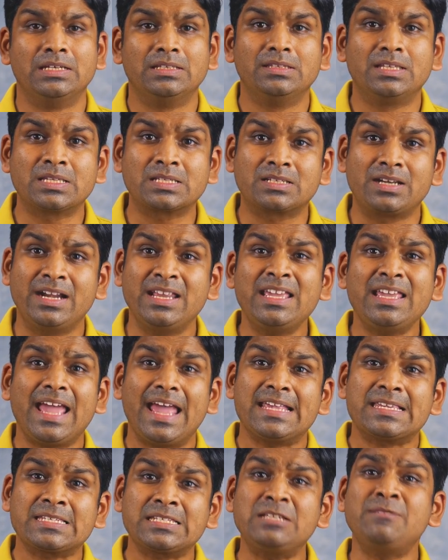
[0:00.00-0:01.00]
The study
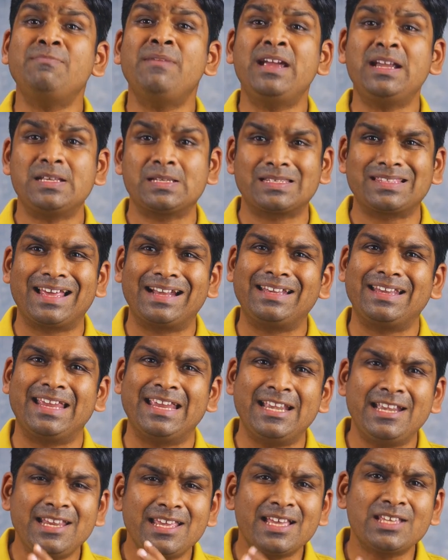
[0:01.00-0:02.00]
estimates that
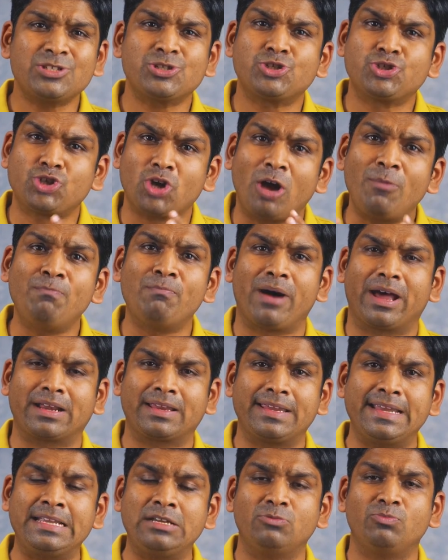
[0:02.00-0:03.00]
India's job
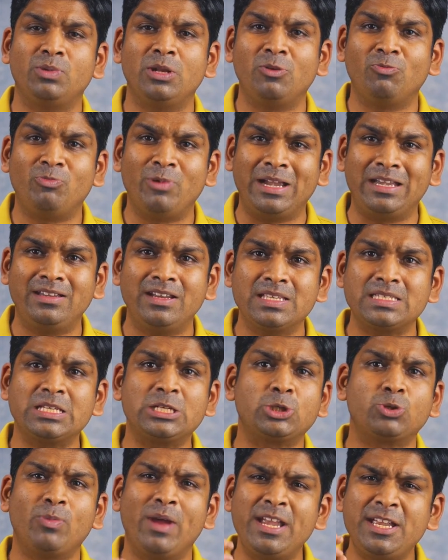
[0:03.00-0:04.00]
market will witness a
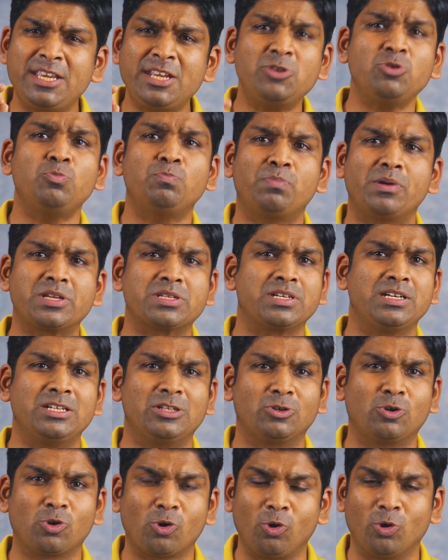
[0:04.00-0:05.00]

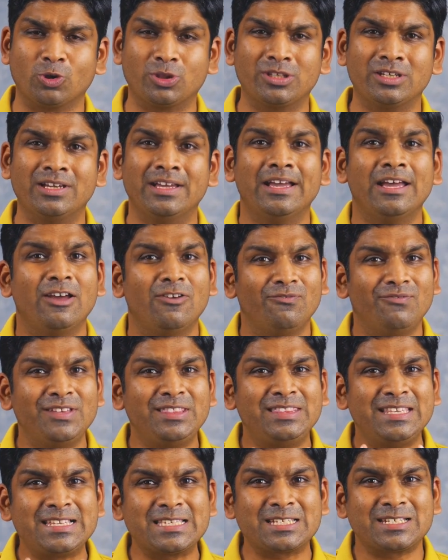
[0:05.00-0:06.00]
22% growth,
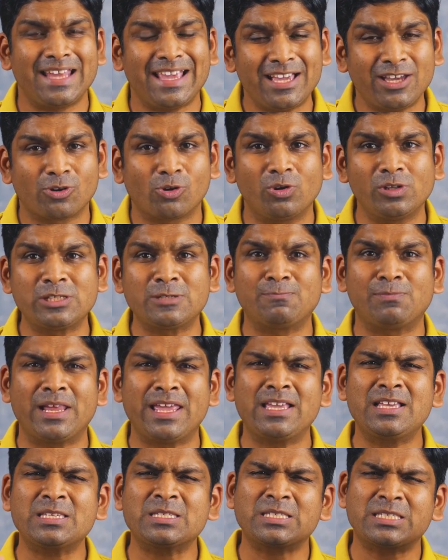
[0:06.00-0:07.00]
with these tech roles
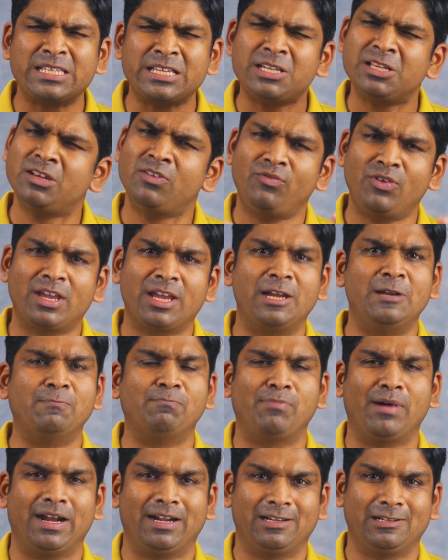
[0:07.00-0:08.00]
playing a
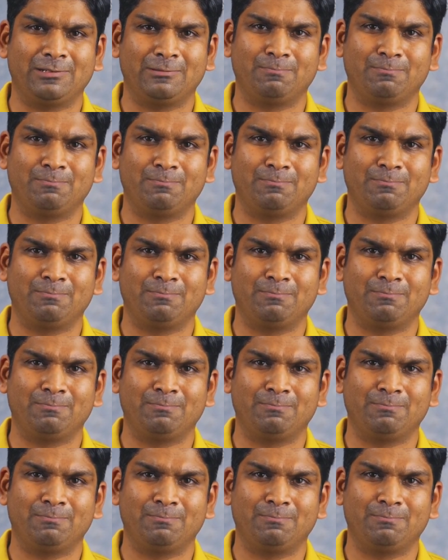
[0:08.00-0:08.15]
significant part.